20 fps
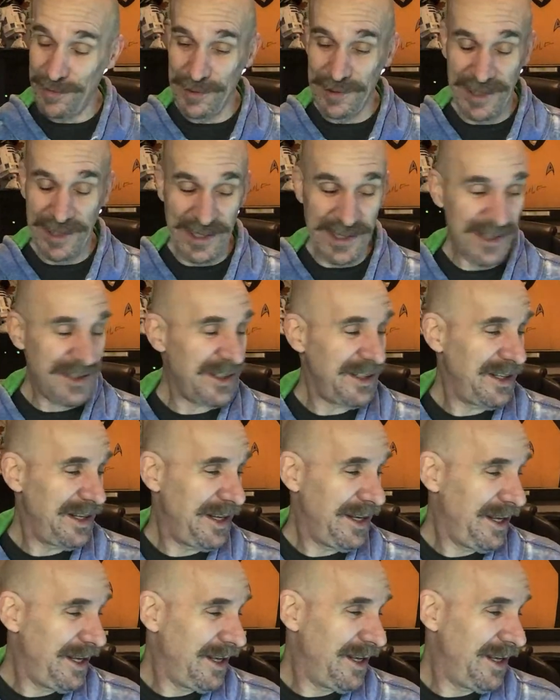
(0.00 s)
at least,
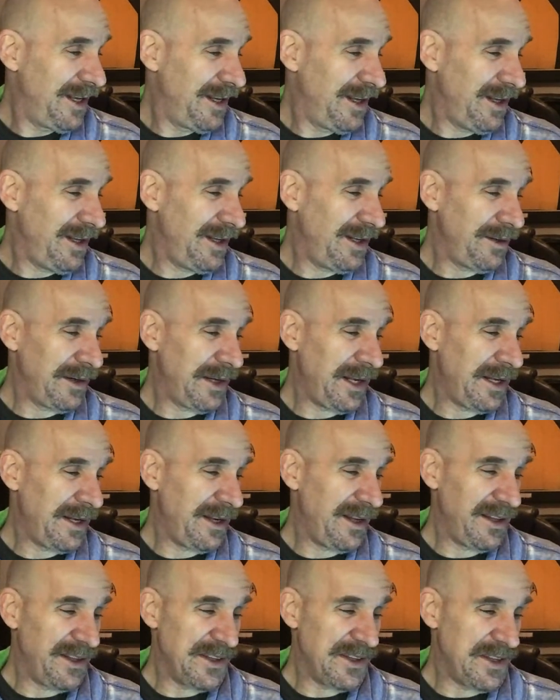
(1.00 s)
you know, get
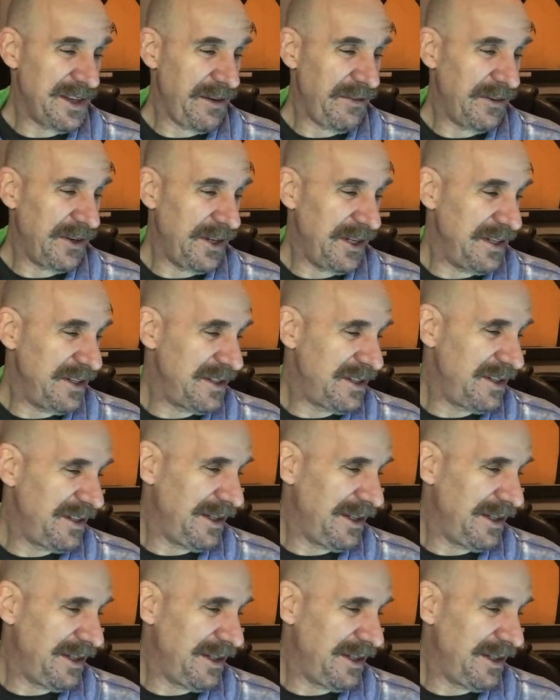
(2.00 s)
into the seventies.